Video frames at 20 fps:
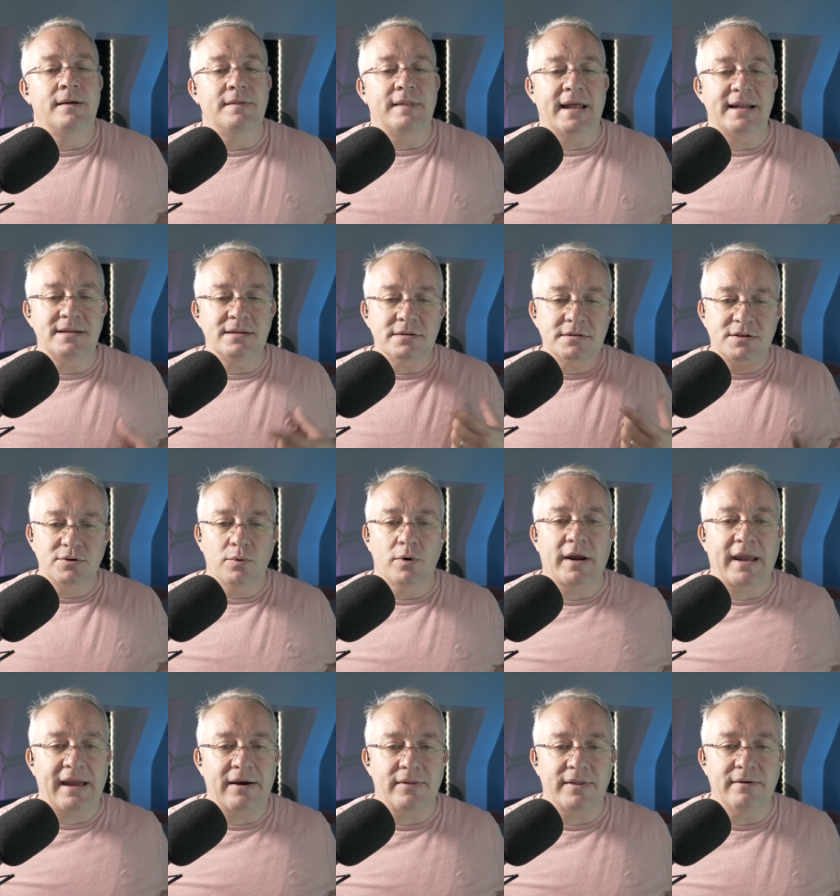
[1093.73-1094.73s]
Then, to
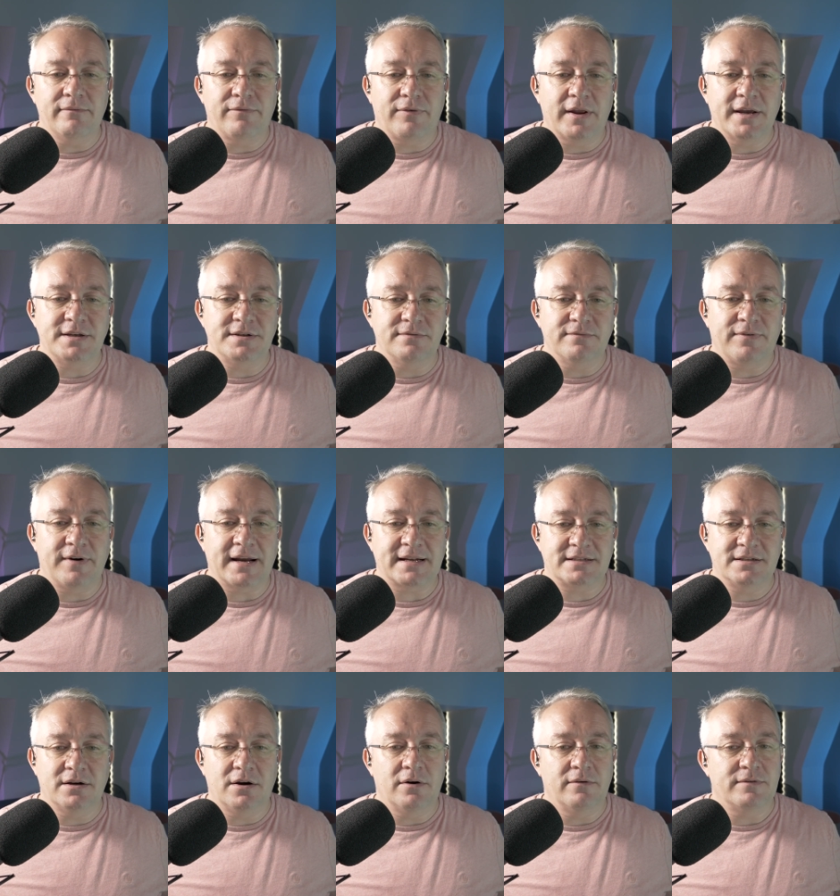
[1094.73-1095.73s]
work out the inflation
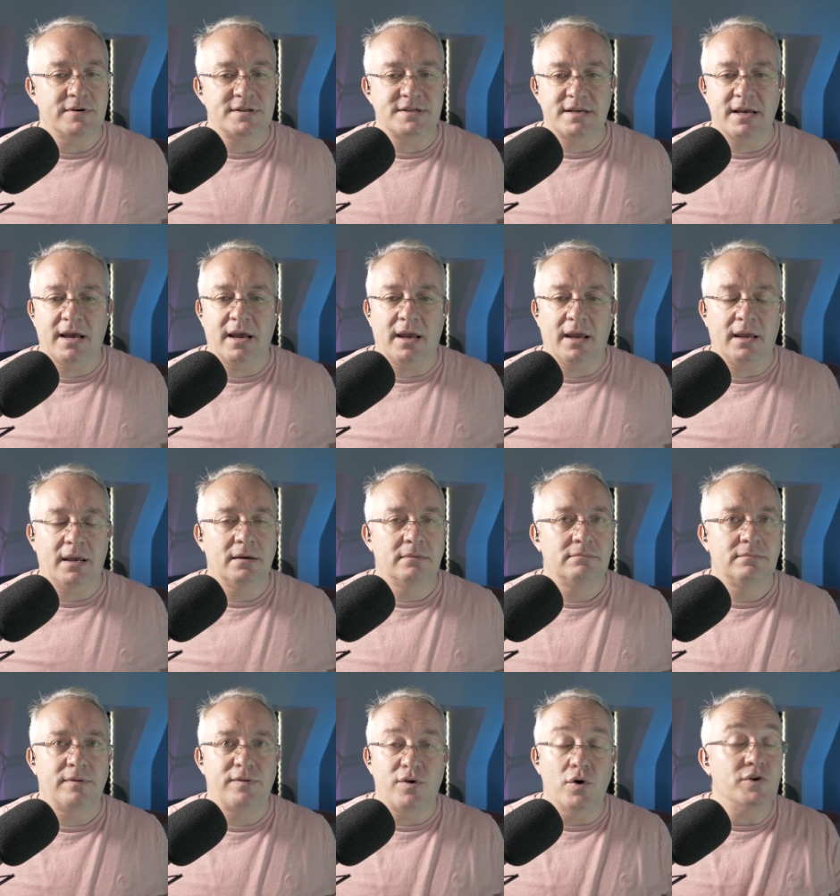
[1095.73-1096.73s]
factor over, say,
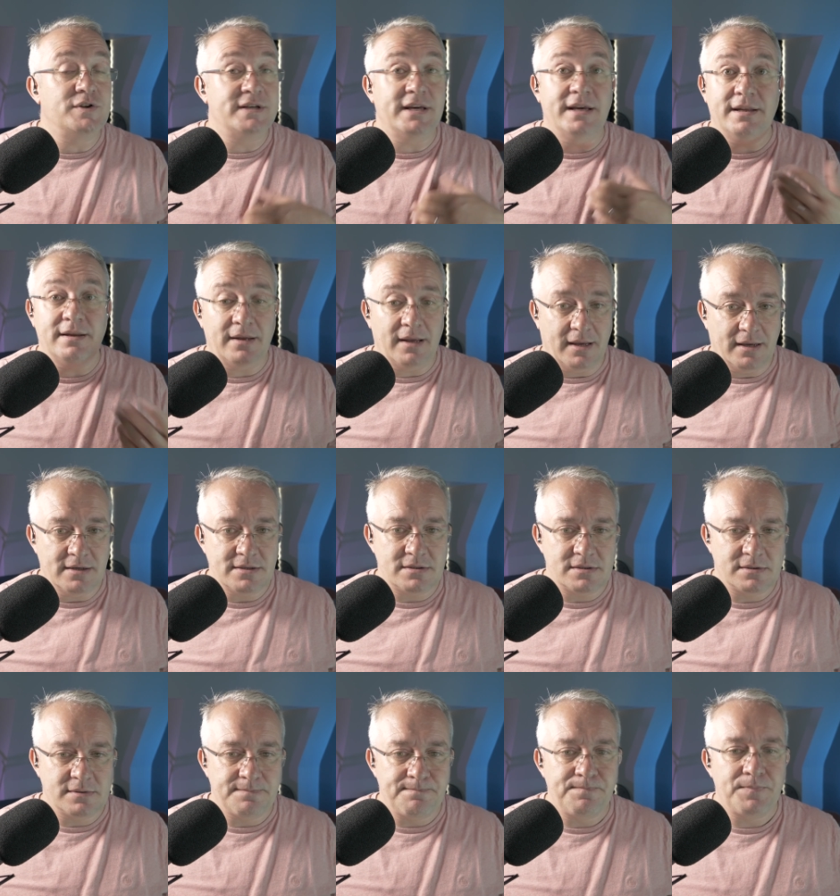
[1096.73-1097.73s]
thirteen
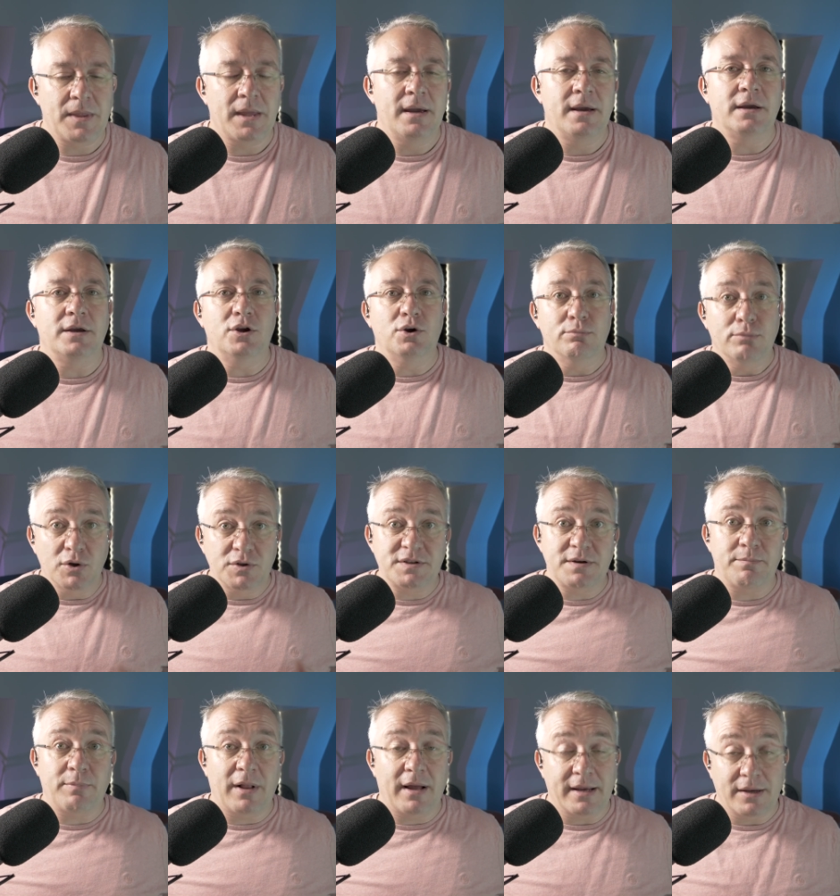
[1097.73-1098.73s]
years, you
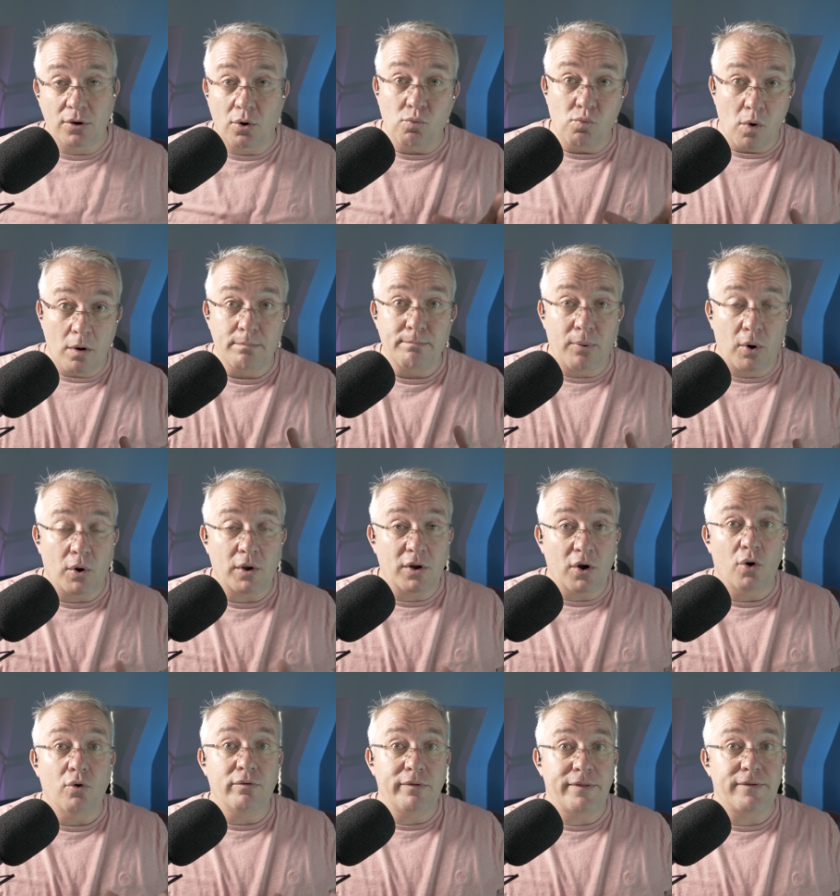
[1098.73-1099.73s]
multiply your one point
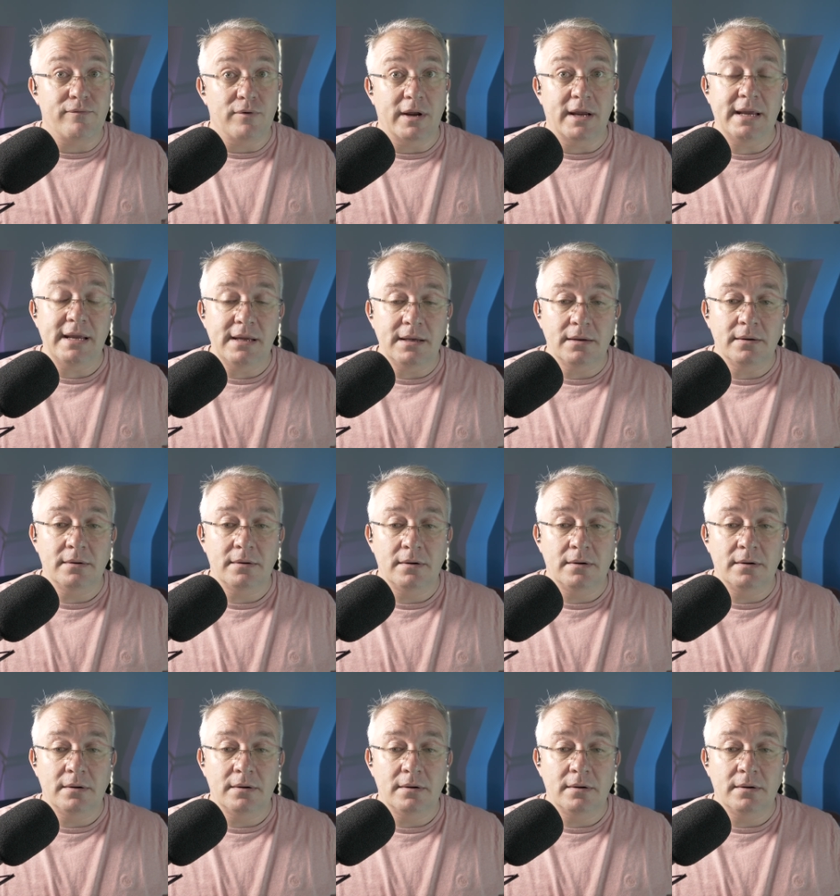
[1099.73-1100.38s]
zero three